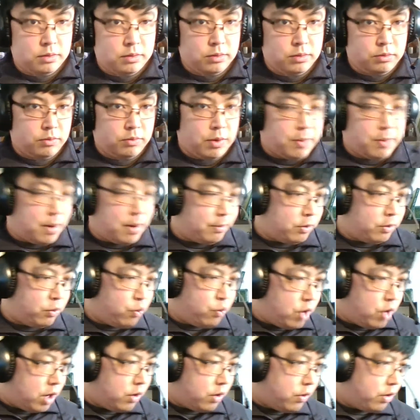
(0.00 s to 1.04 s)
remember
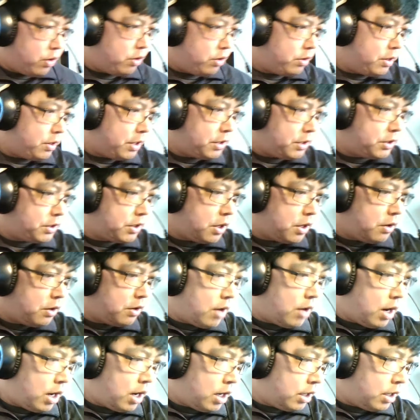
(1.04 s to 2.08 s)
what order things go
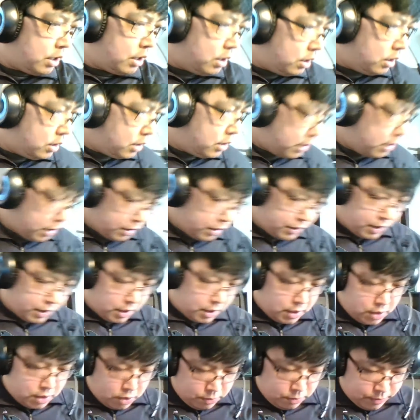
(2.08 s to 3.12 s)
on is a
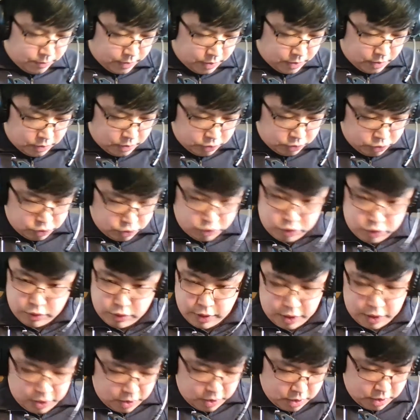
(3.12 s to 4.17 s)
little bit
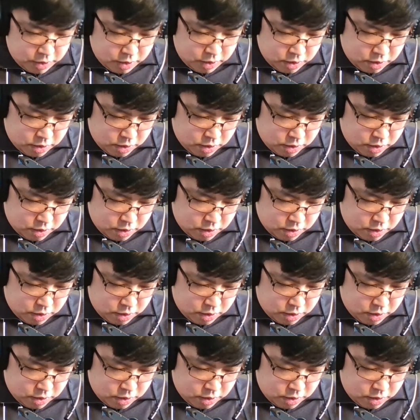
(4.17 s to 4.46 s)
tricky,